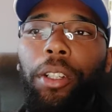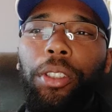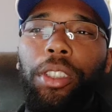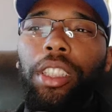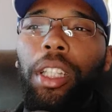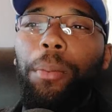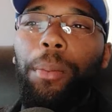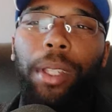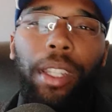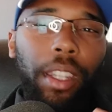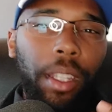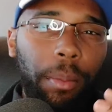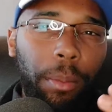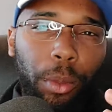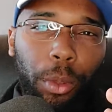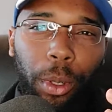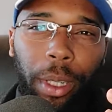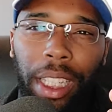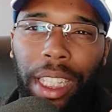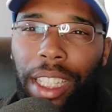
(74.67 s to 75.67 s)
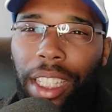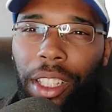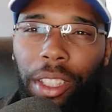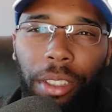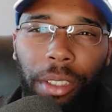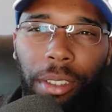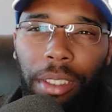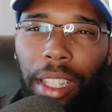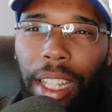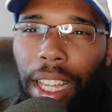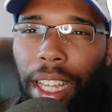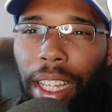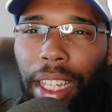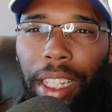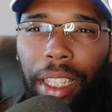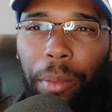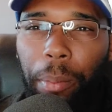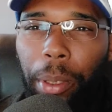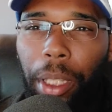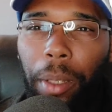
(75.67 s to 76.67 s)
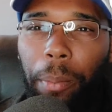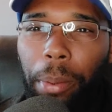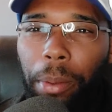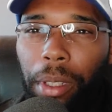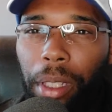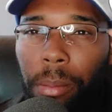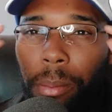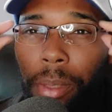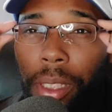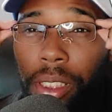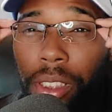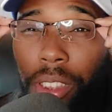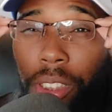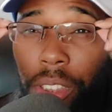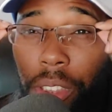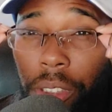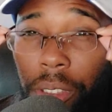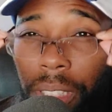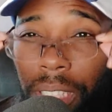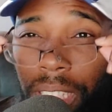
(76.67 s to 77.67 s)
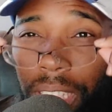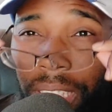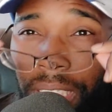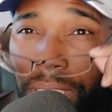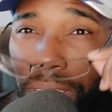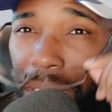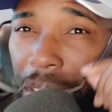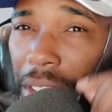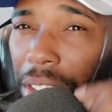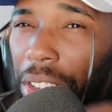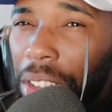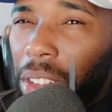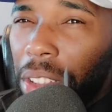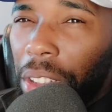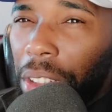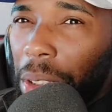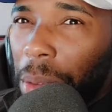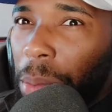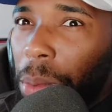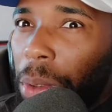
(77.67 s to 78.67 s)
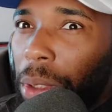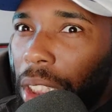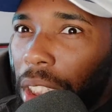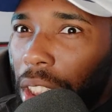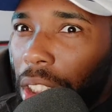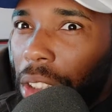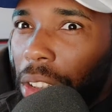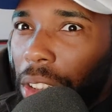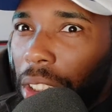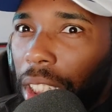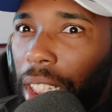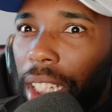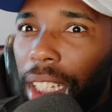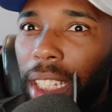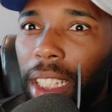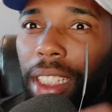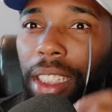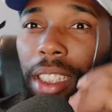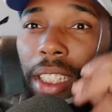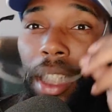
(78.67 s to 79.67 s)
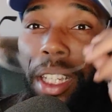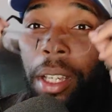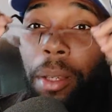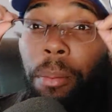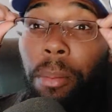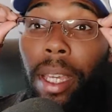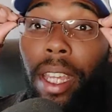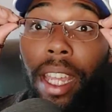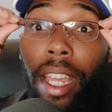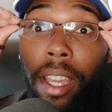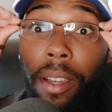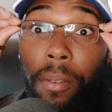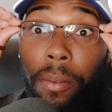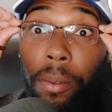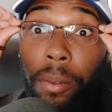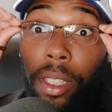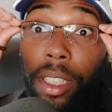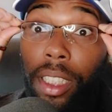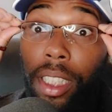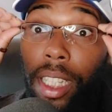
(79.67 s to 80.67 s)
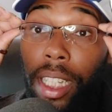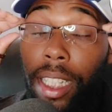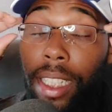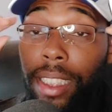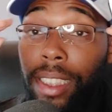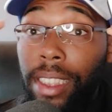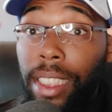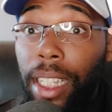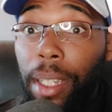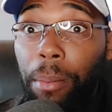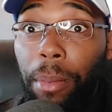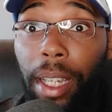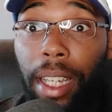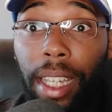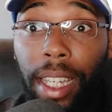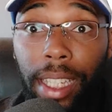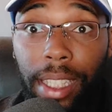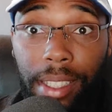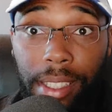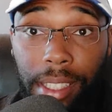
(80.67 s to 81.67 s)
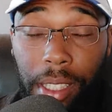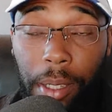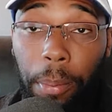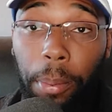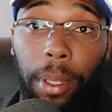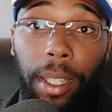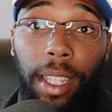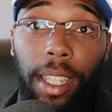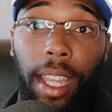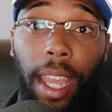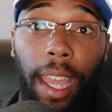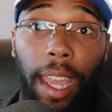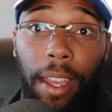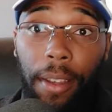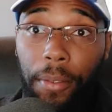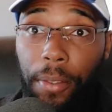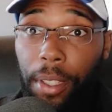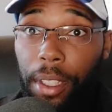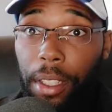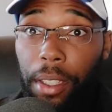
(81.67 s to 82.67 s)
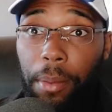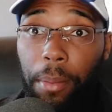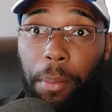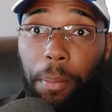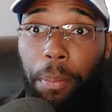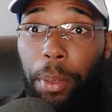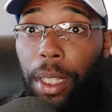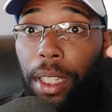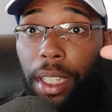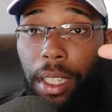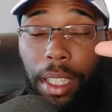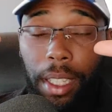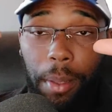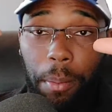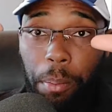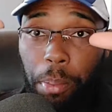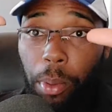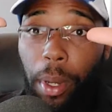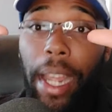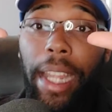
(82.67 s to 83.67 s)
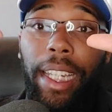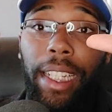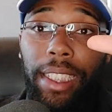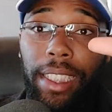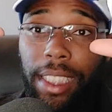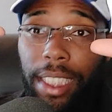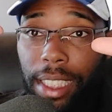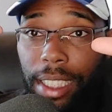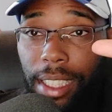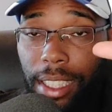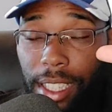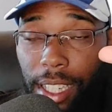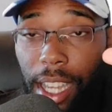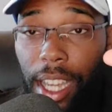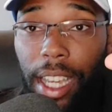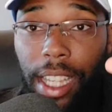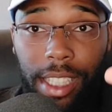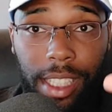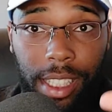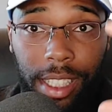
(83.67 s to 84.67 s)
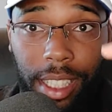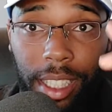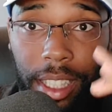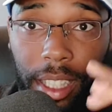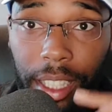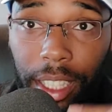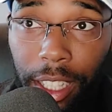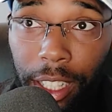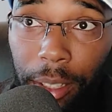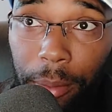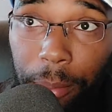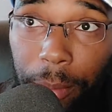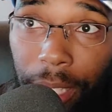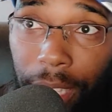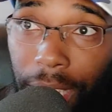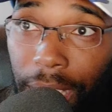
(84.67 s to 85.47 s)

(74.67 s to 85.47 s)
some of the more eagle-eyed people amongst you guys, the more eagle-eyed, may have realized that my SCP have a big bracketed knot in there.